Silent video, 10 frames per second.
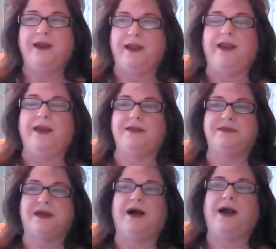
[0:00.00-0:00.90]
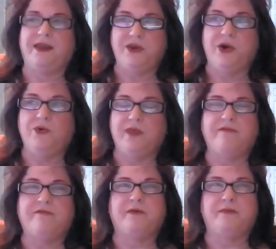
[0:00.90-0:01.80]
And I know
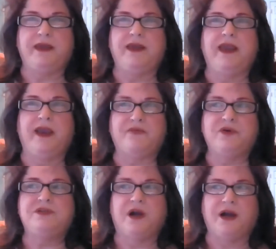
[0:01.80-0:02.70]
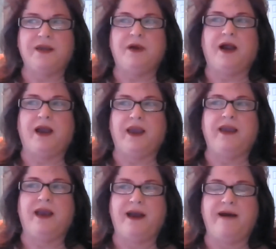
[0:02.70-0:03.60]
that for me, every time
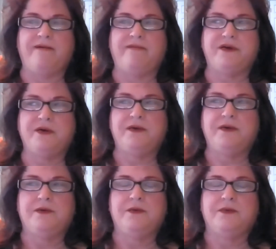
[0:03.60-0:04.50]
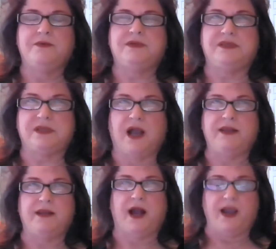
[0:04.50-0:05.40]
I have
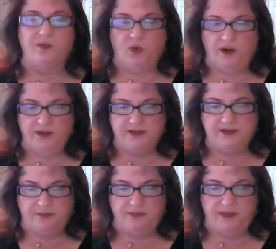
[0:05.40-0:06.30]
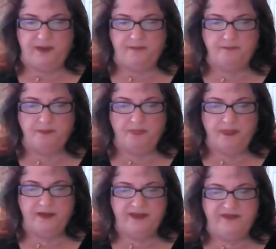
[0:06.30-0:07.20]
decided I wanted something,
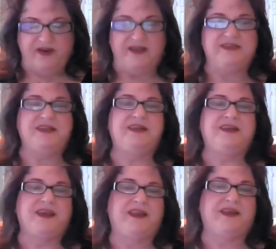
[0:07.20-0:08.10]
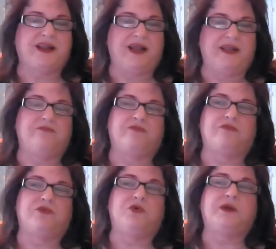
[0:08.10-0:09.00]
if I didn't get it,
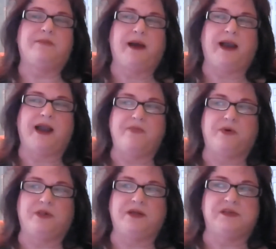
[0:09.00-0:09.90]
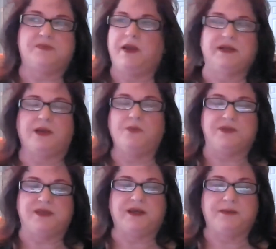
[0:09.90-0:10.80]
looking back, I realized it's because I
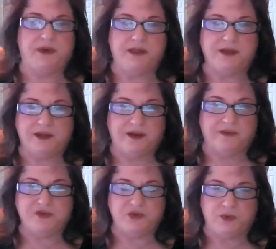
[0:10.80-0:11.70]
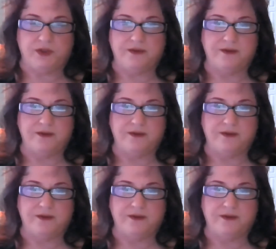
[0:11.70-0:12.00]
wasn't committed enough to it.